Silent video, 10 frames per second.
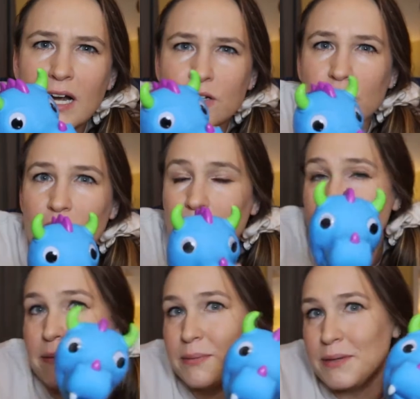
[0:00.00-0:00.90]
I don't know, I'll
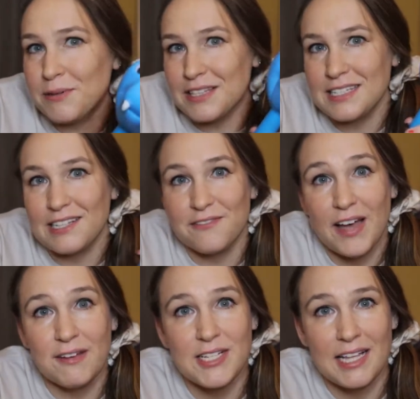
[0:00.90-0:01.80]
probably put this in the
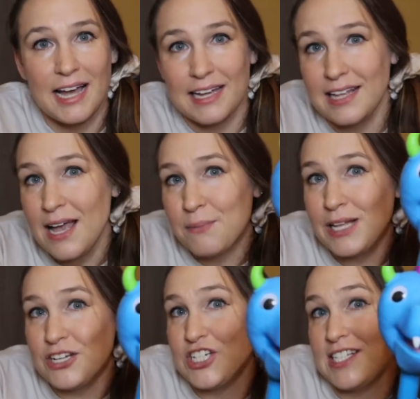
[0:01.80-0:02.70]
5 to 9, but
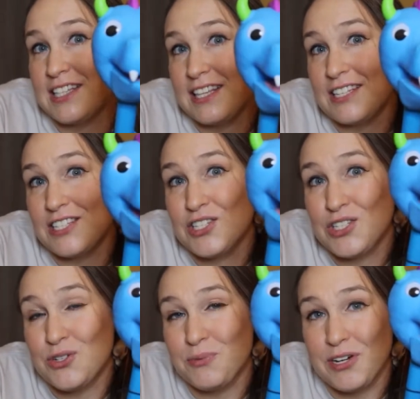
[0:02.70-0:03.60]
I just think that this is
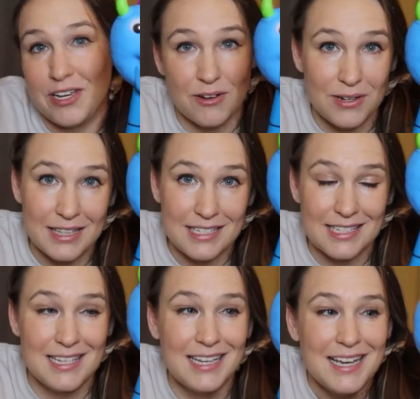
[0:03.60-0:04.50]
super cute, and this
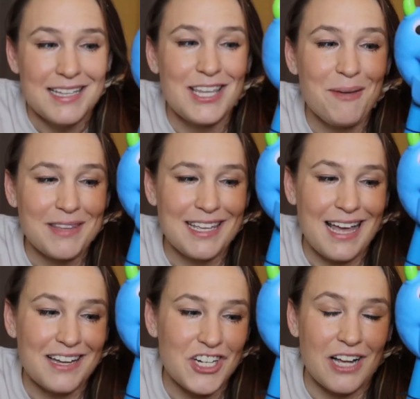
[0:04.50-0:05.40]
is something
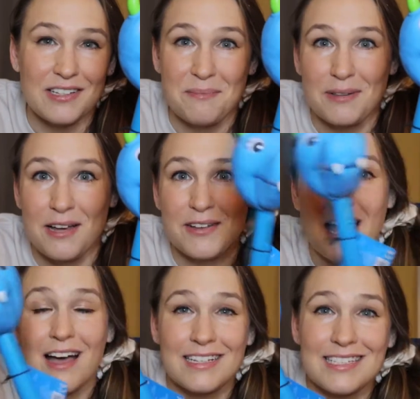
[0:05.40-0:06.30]
that a child can play with.
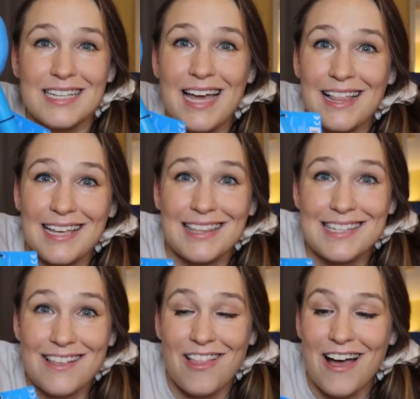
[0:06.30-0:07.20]
Honestly, I like
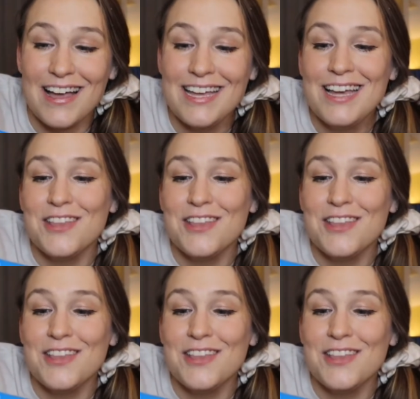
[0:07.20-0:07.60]
this a lot.